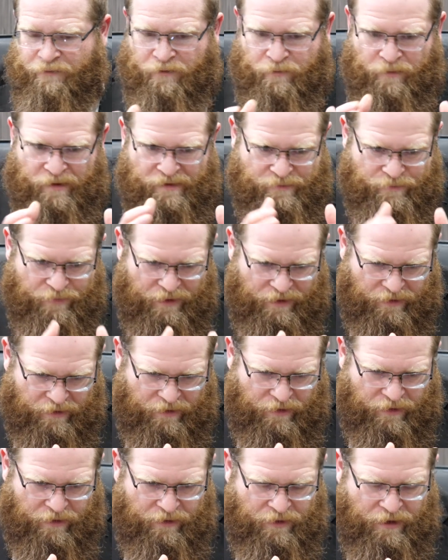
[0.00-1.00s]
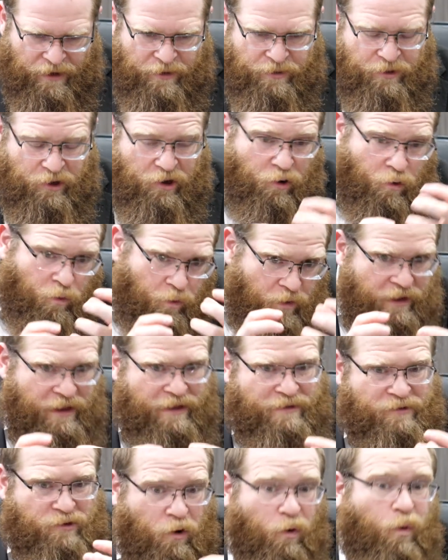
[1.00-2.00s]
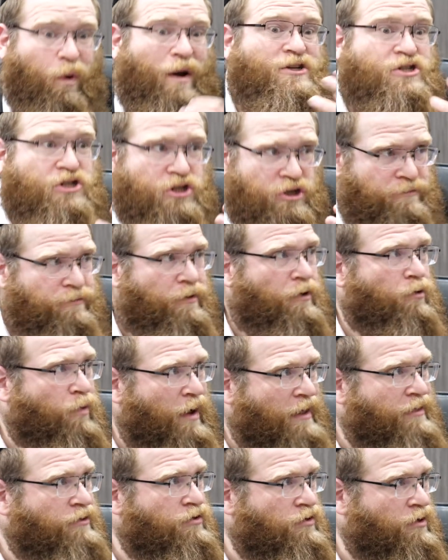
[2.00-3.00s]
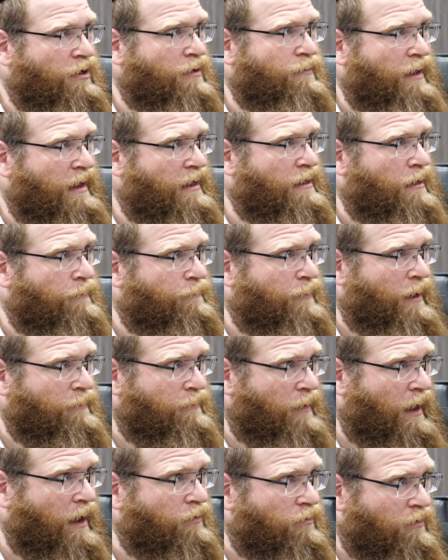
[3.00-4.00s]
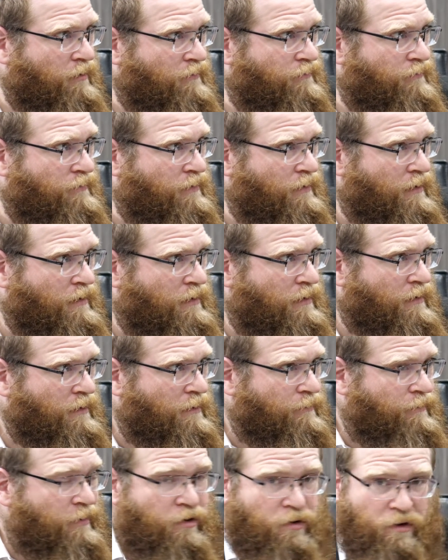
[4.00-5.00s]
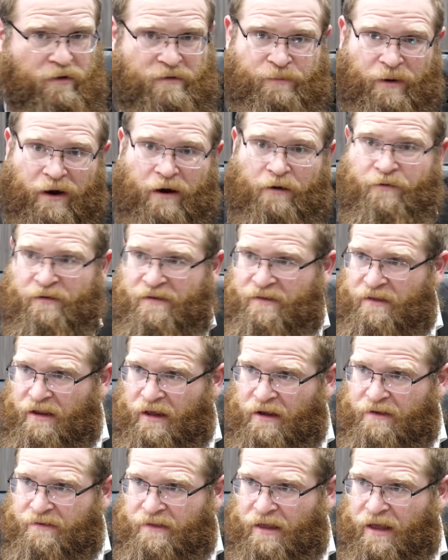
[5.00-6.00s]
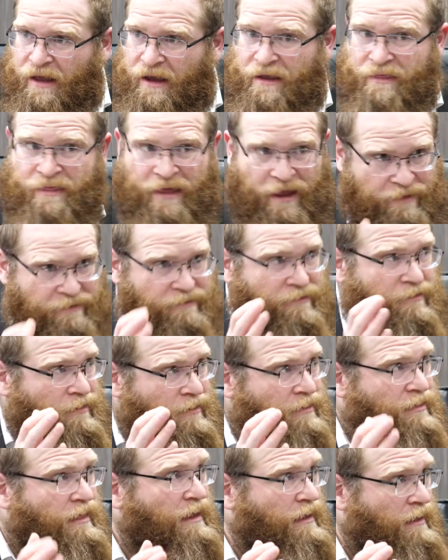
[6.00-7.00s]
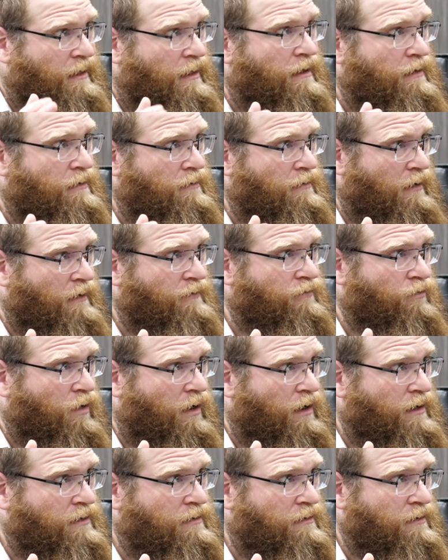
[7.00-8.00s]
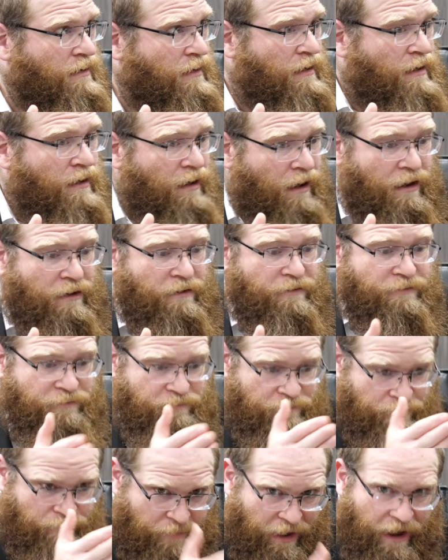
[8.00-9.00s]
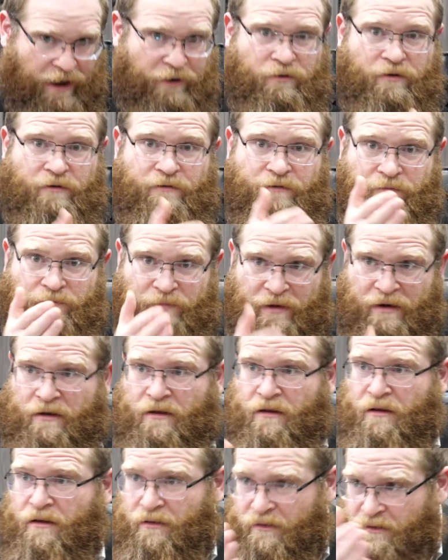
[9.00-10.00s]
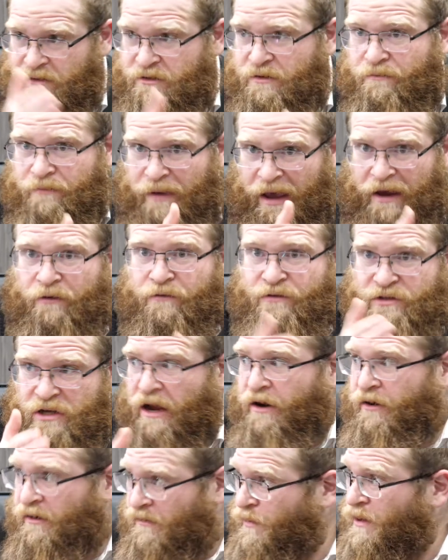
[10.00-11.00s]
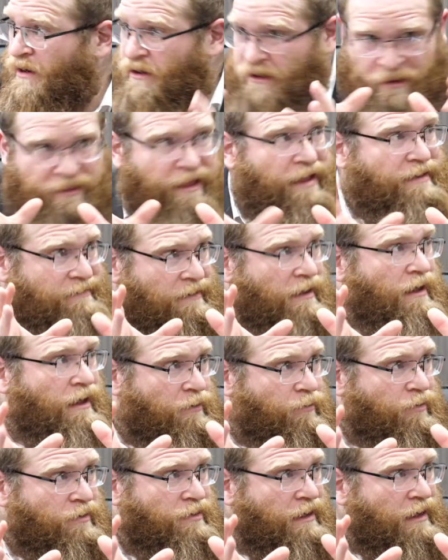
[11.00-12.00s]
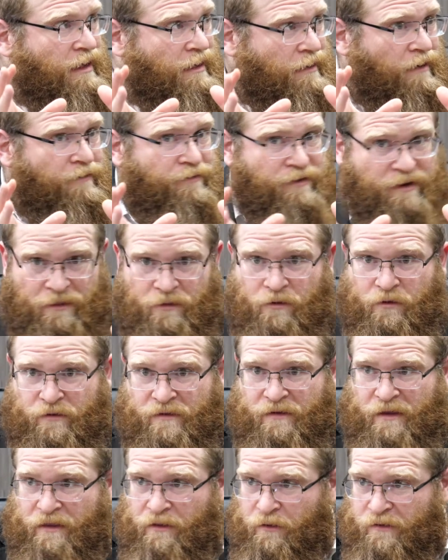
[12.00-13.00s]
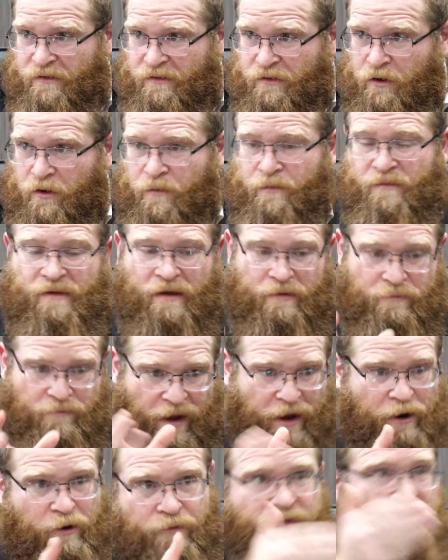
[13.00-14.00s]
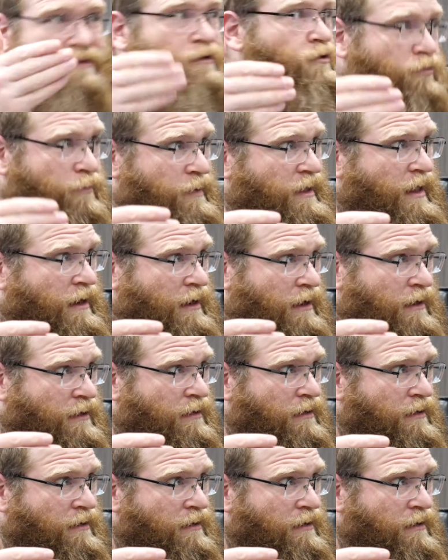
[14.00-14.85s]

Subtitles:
you miss Mincha, it's questionable whether you can make it up by Ma'ariv, because Ma'ariv is the next day, that's thinking of what? Of Ma'ariv, Shachris, Mincha. We're thinking of it in those terms, that Ma'ariv is the new beginning.